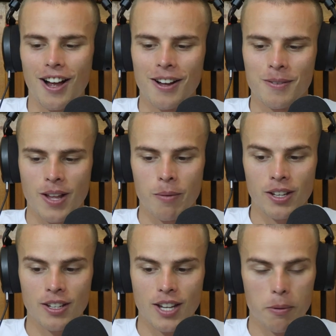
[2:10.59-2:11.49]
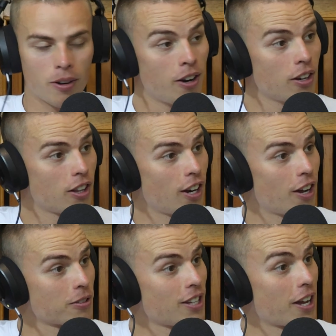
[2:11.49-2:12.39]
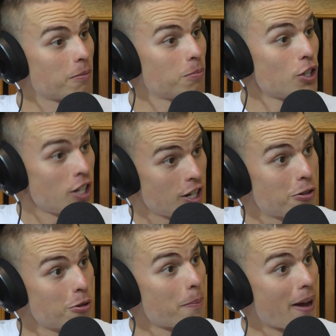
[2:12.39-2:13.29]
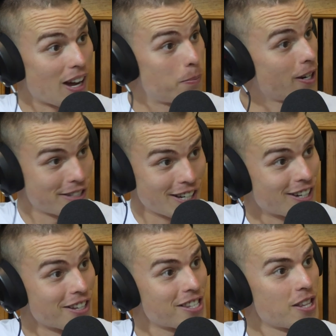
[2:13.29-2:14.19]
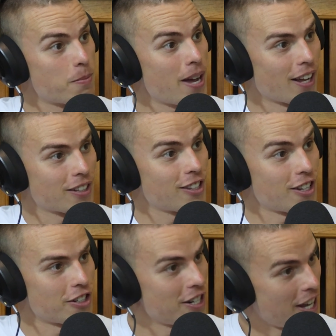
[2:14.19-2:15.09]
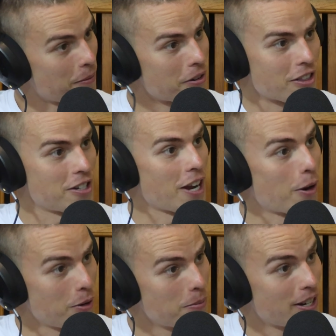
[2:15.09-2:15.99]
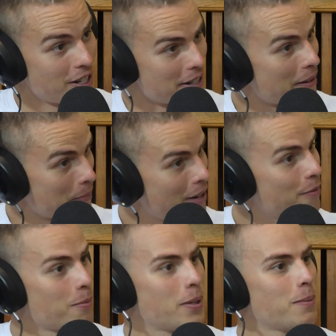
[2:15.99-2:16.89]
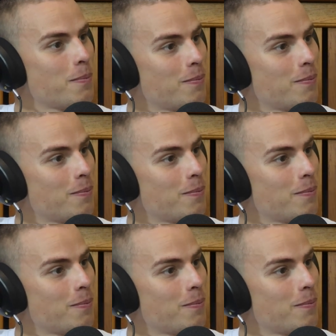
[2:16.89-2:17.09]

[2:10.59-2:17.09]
Emily came around and then I was like, "You need to do the back because I can't see the back." So then she came into the shower with me and shaved my head for me.